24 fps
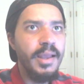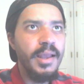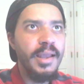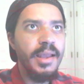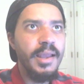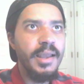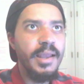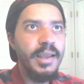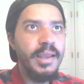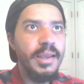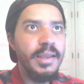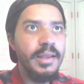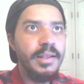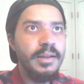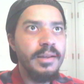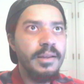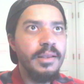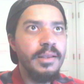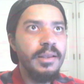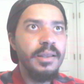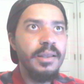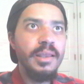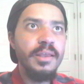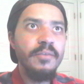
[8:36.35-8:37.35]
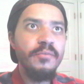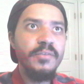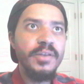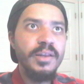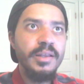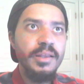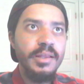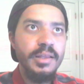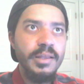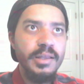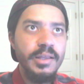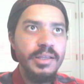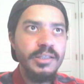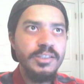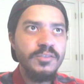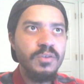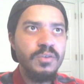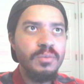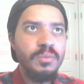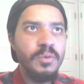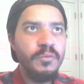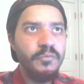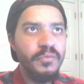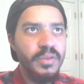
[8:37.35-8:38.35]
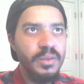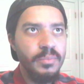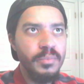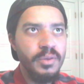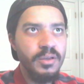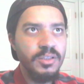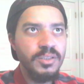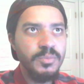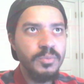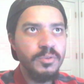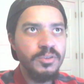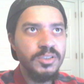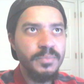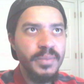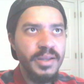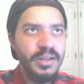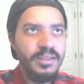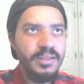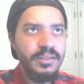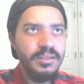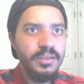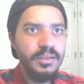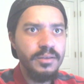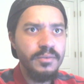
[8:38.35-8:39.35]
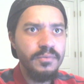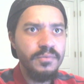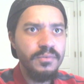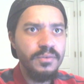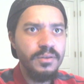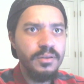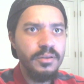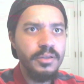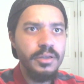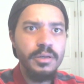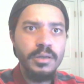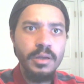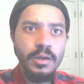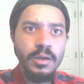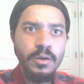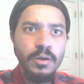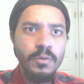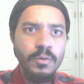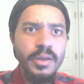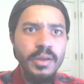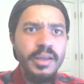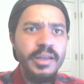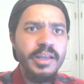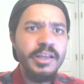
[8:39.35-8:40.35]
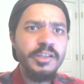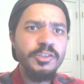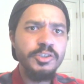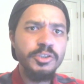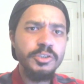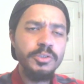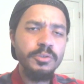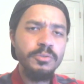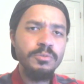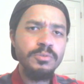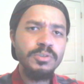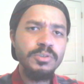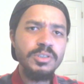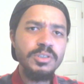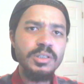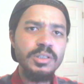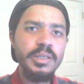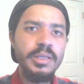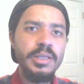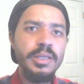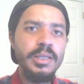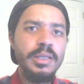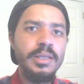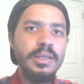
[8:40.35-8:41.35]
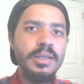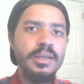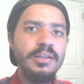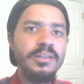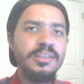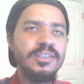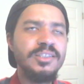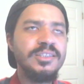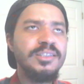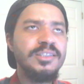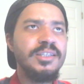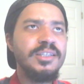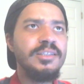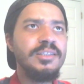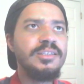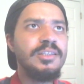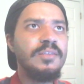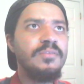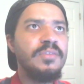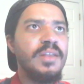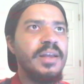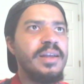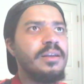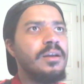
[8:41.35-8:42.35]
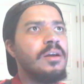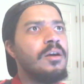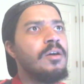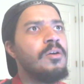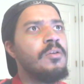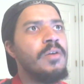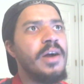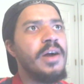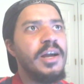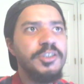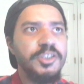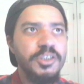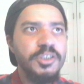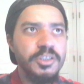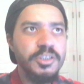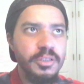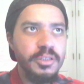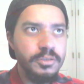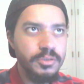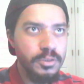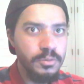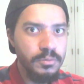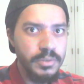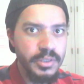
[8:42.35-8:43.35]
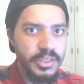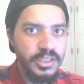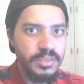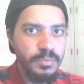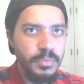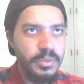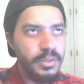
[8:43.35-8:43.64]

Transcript: And if it is from a female's perspective, it's usually in a sense of like, oh, I shouldn't do this.